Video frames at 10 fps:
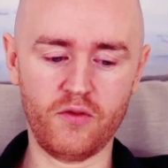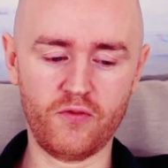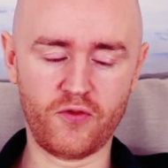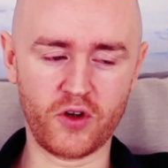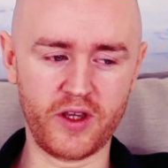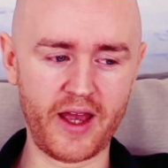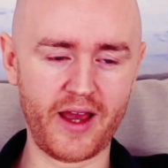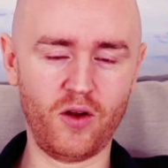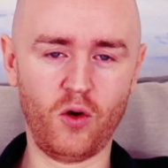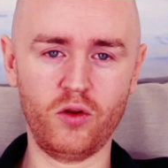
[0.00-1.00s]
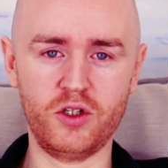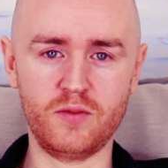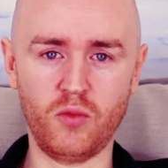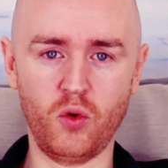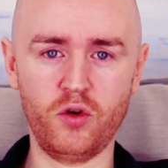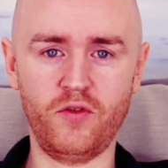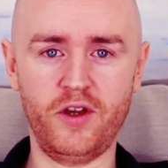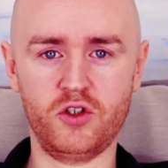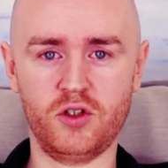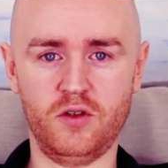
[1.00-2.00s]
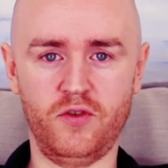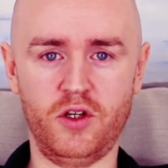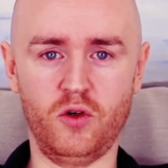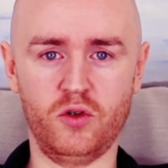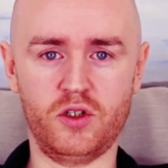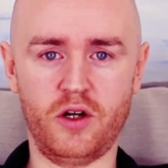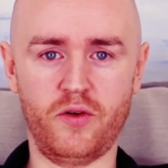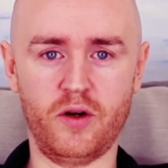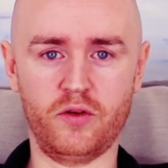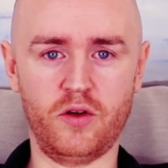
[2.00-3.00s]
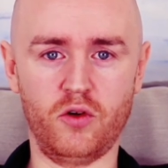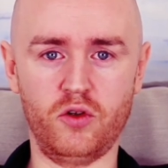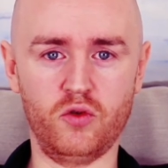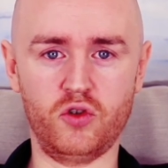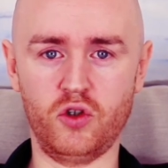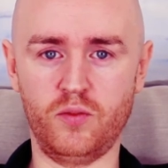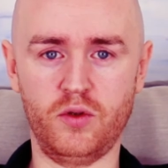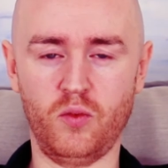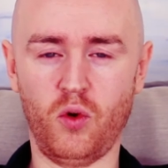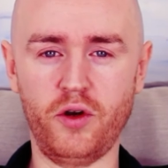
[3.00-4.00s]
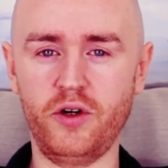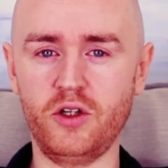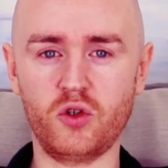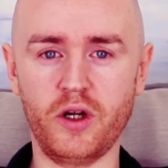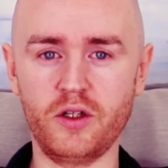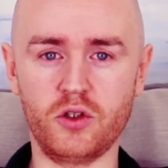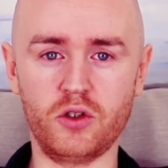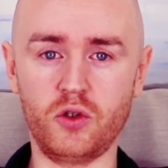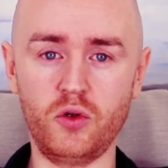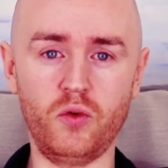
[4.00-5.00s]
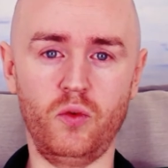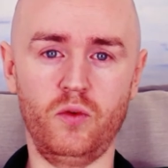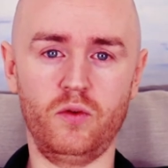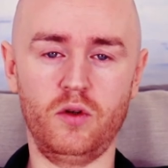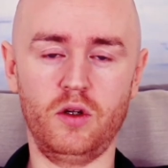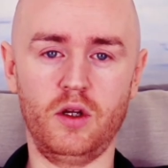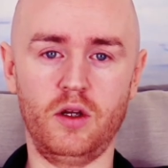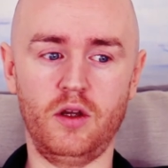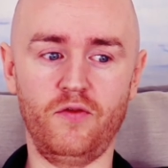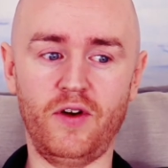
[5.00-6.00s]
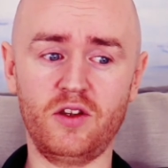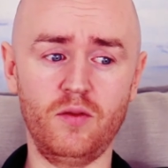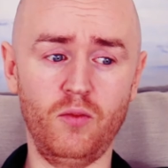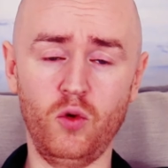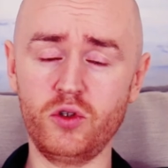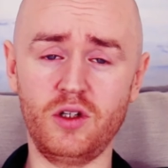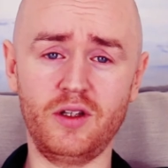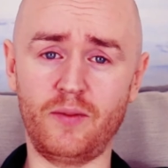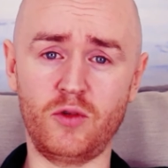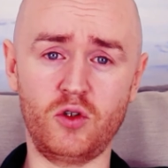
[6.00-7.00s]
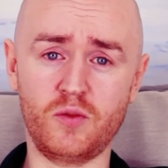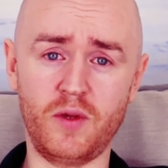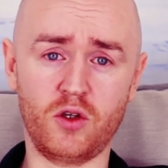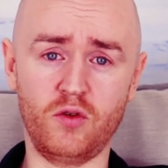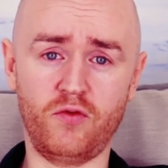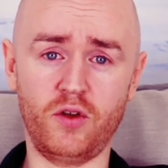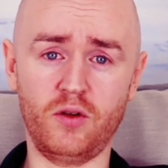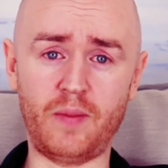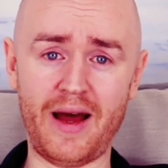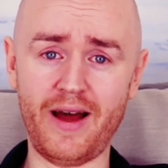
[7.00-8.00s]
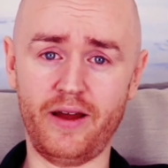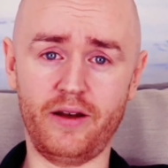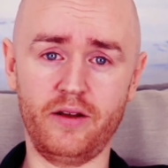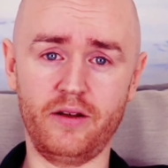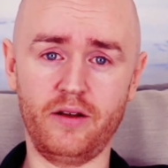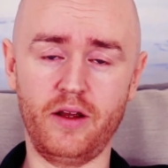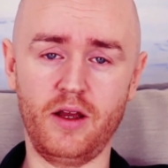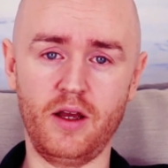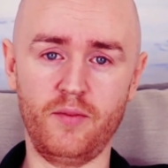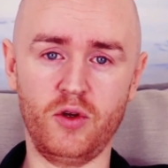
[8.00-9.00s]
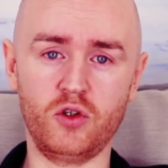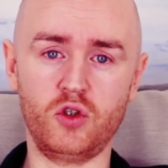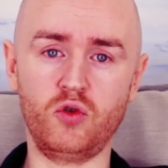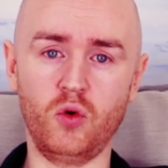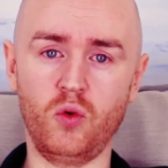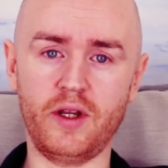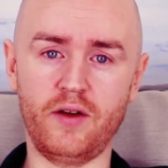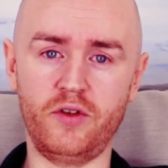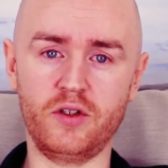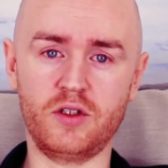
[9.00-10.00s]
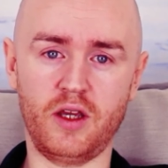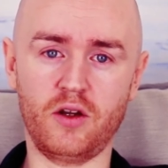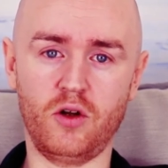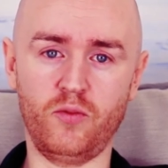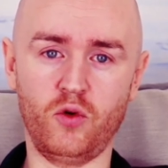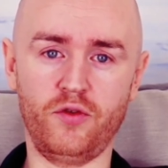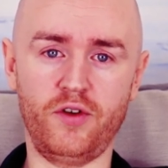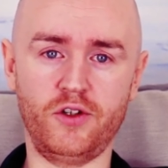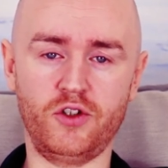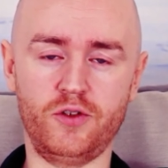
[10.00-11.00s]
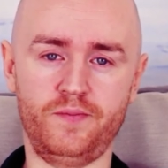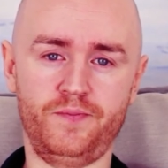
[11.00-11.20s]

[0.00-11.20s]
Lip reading: Forget all these motivational videos that are out there on YouTube. What are they trying to do? In fact, most of the time, they just make you feel bad because you don't have this thing called motivation.